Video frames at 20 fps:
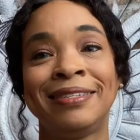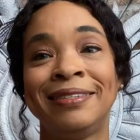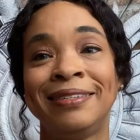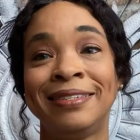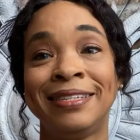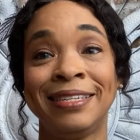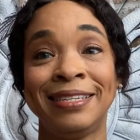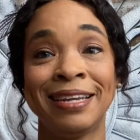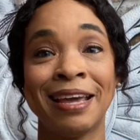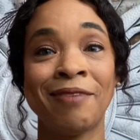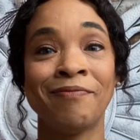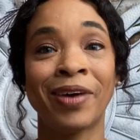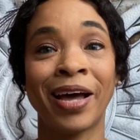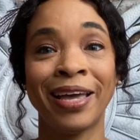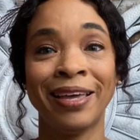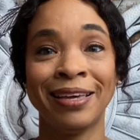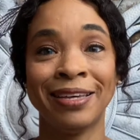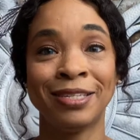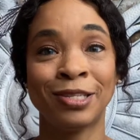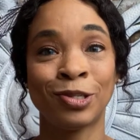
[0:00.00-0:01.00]
Today
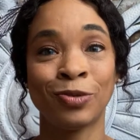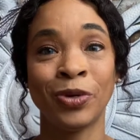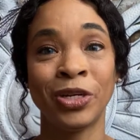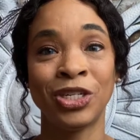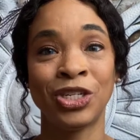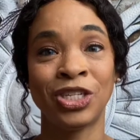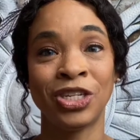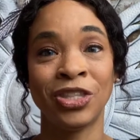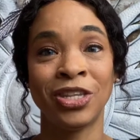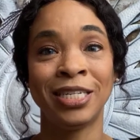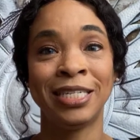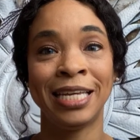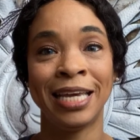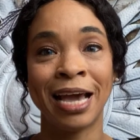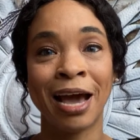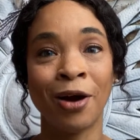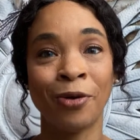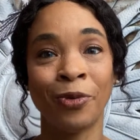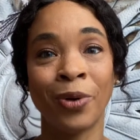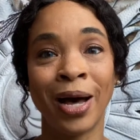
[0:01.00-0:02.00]
might get switched to the
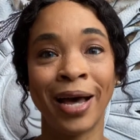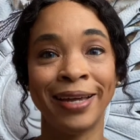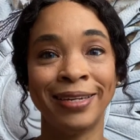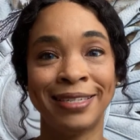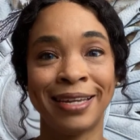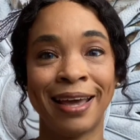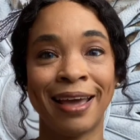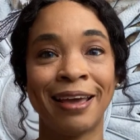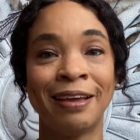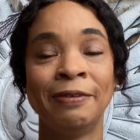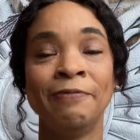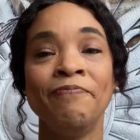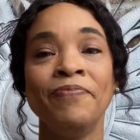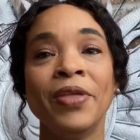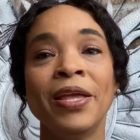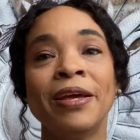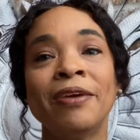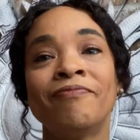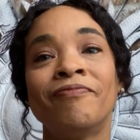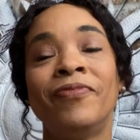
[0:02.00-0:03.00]
DIY day,
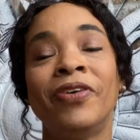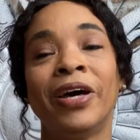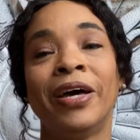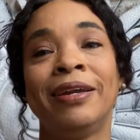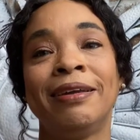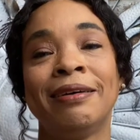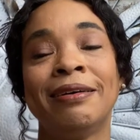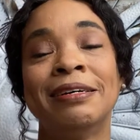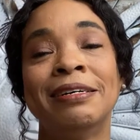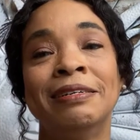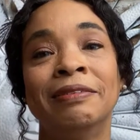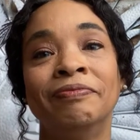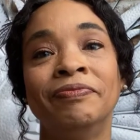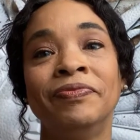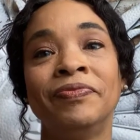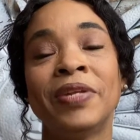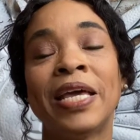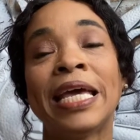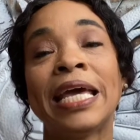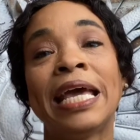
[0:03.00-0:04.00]
but
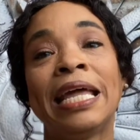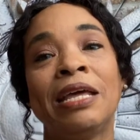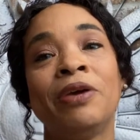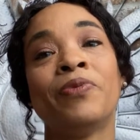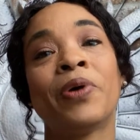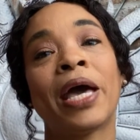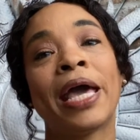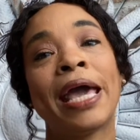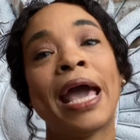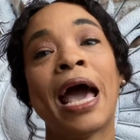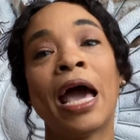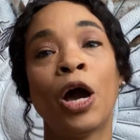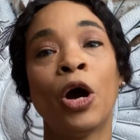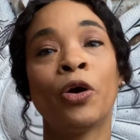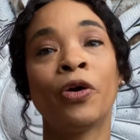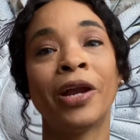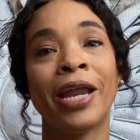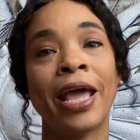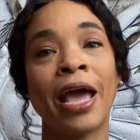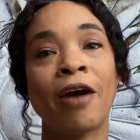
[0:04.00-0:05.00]
anyway, I
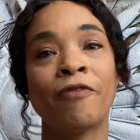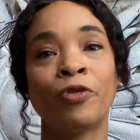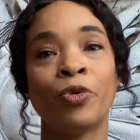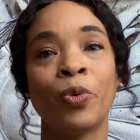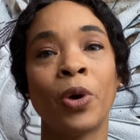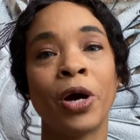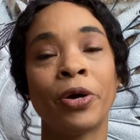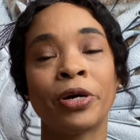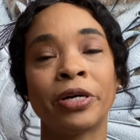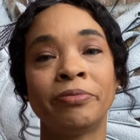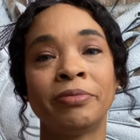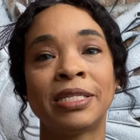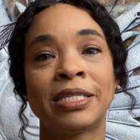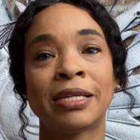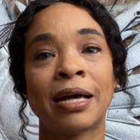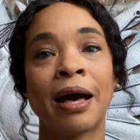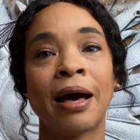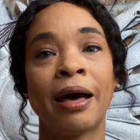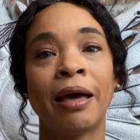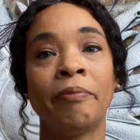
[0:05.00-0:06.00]
already have a welcome
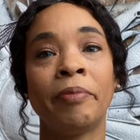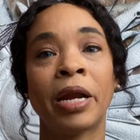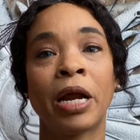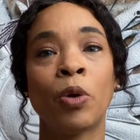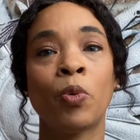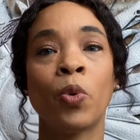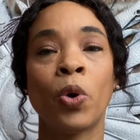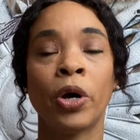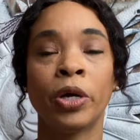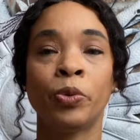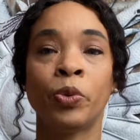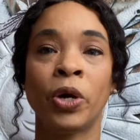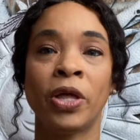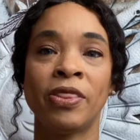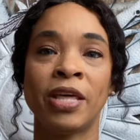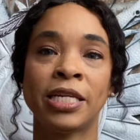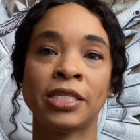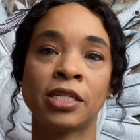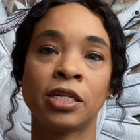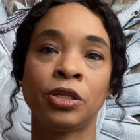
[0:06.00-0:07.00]
sign, but I want one
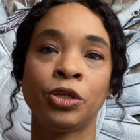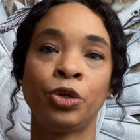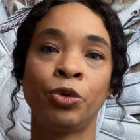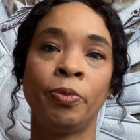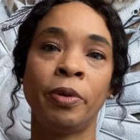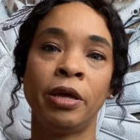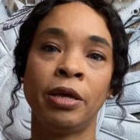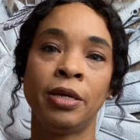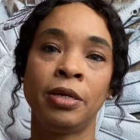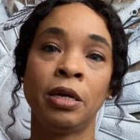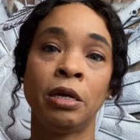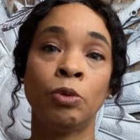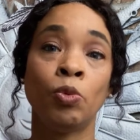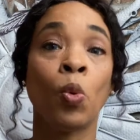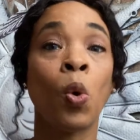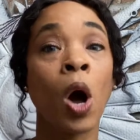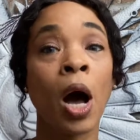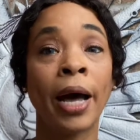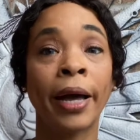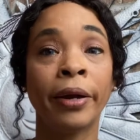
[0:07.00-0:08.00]
that's a little bit
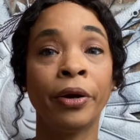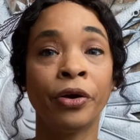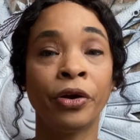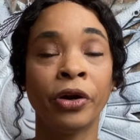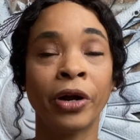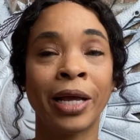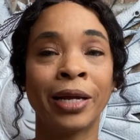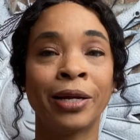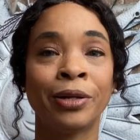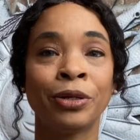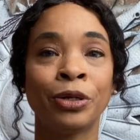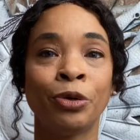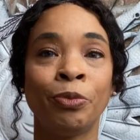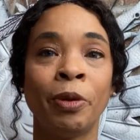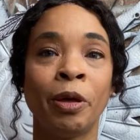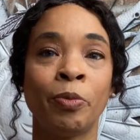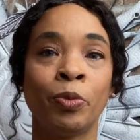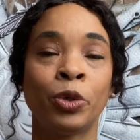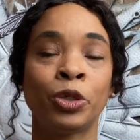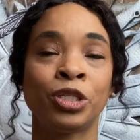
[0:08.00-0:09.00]
wider and a little
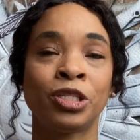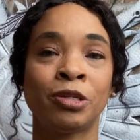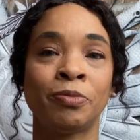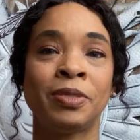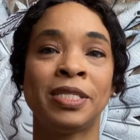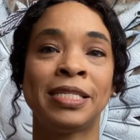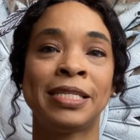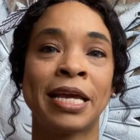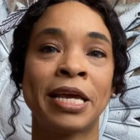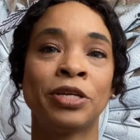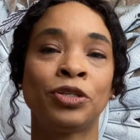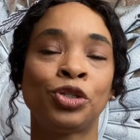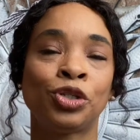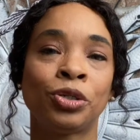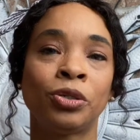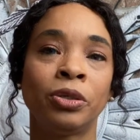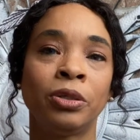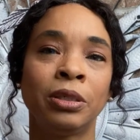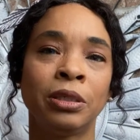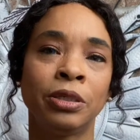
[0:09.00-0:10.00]
bit more
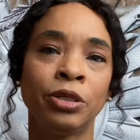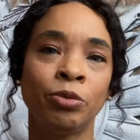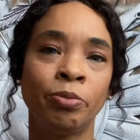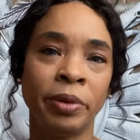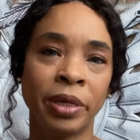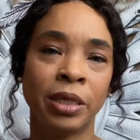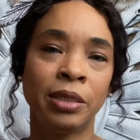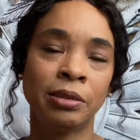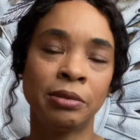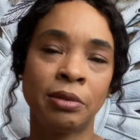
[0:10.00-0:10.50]
substantial, a little bit